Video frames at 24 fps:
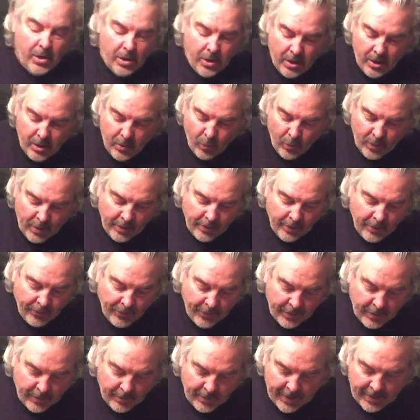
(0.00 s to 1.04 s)
One other thing
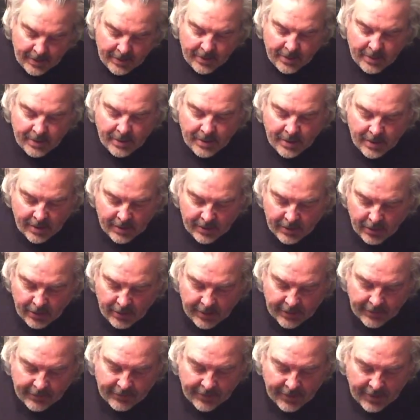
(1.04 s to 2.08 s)
you might
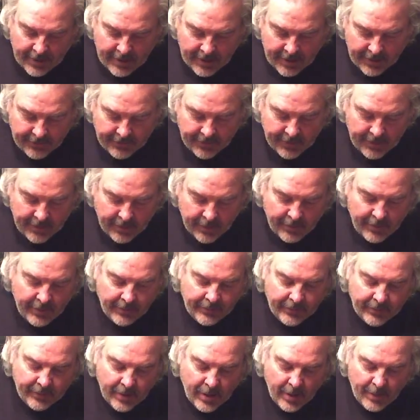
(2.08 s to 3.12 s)
notice is in here
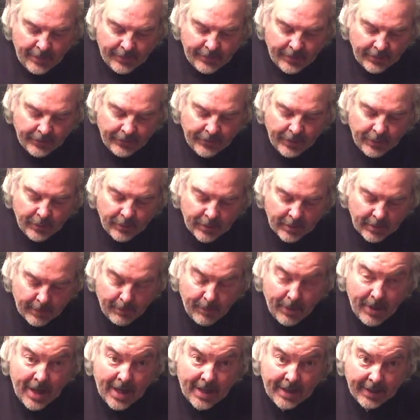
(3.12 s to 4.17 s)
there's almost a secret
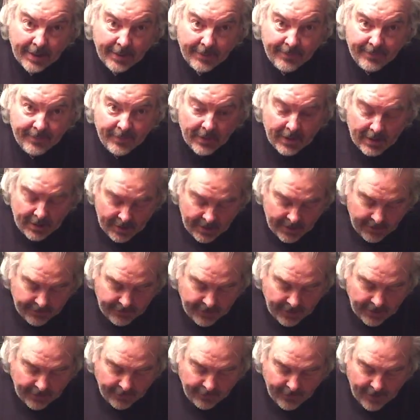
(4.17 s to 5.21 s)
pocket. It's
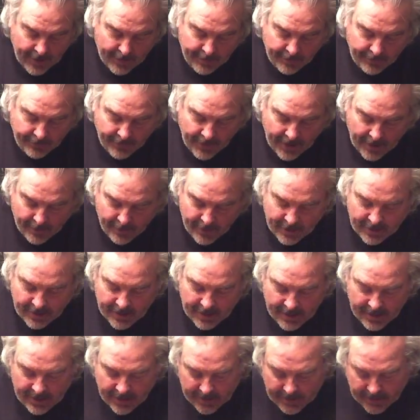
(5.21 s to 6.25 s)
got a flap of fabric,
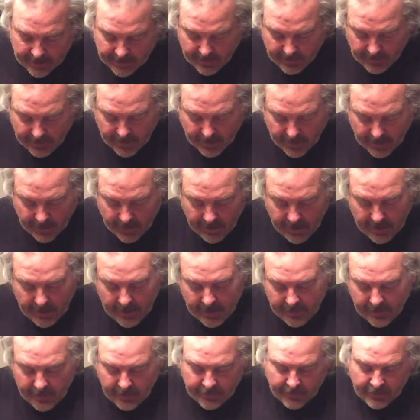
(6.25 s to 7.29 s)
and under
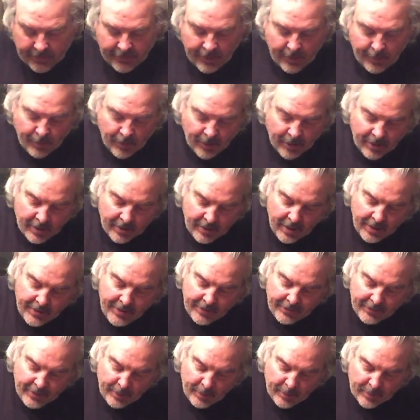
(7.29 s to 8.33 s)
there's a zipper. And all the
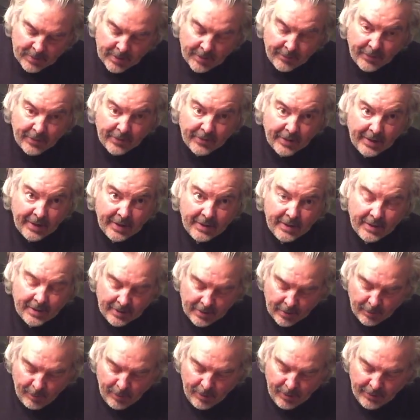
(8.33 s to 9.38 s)
zippers have these handy
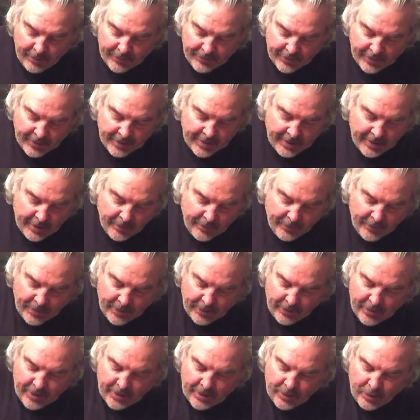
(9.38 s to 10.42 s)
little pulls that you can get your
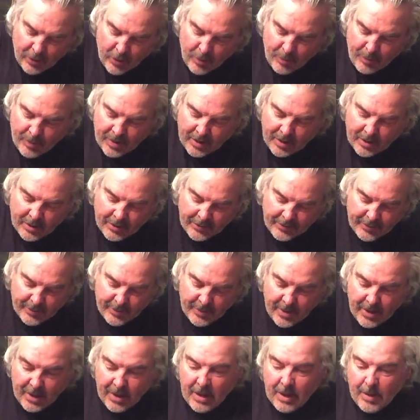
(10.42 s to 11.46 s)
finger on to open and close them.
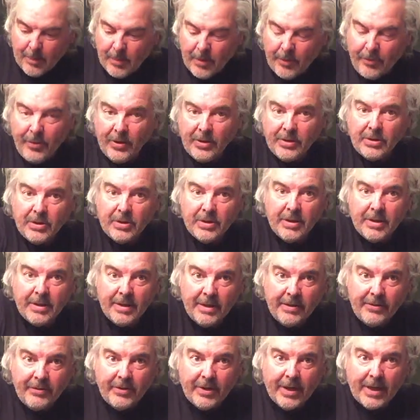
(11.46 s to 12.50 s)
The things you need
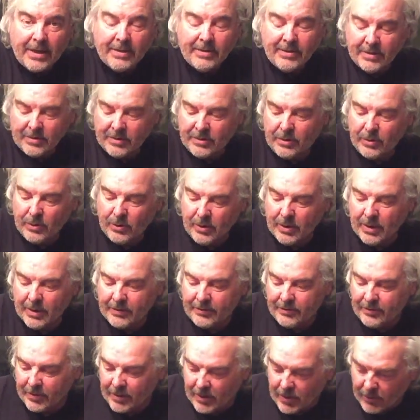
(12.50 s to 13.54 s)
easy access to are
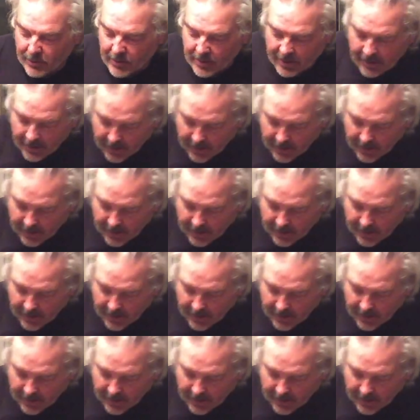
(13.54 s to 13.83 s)
nice to go in